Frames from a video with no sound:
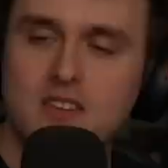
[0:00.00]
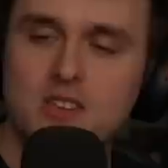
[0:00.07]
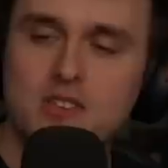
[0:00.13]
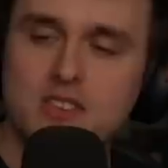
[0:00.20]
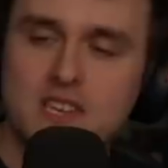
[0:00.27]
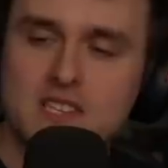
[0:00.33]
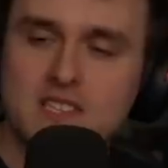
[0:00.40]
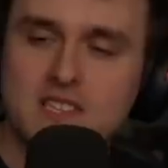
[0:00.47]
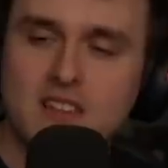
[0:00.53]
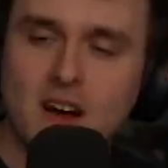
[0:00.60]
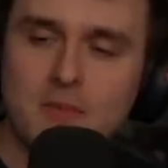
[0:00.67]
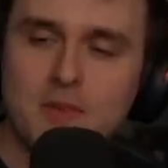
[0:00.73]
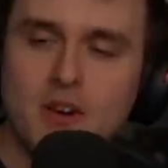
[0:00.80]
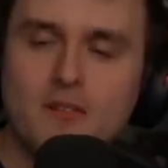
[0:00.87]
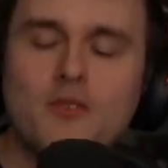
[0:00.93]
You think it's a
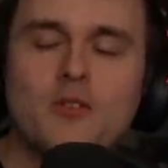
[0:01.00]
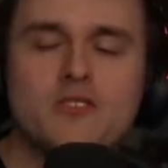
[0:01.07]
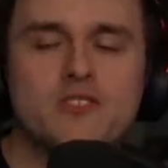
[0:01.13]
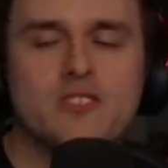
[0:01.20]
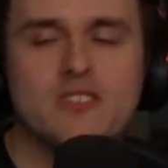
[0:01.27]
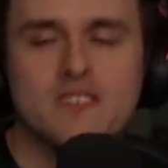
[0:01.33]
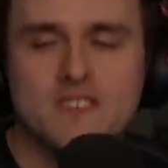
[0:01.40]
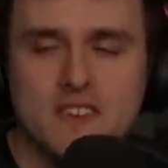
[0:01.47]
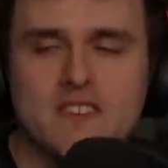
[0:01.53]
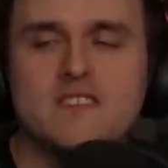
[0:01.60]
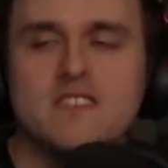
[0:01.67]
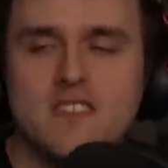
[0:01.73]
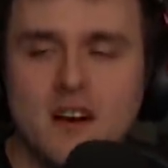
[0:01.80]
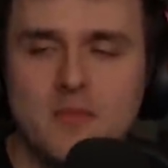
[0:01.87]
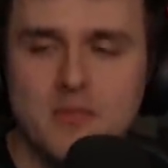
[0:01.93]
W? Of course you're gonna say it's a
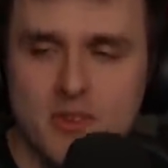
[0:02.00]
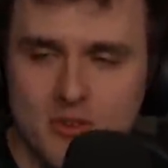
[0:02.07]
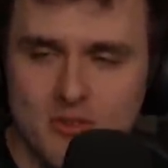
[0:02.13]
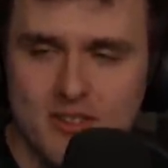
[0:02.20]
W.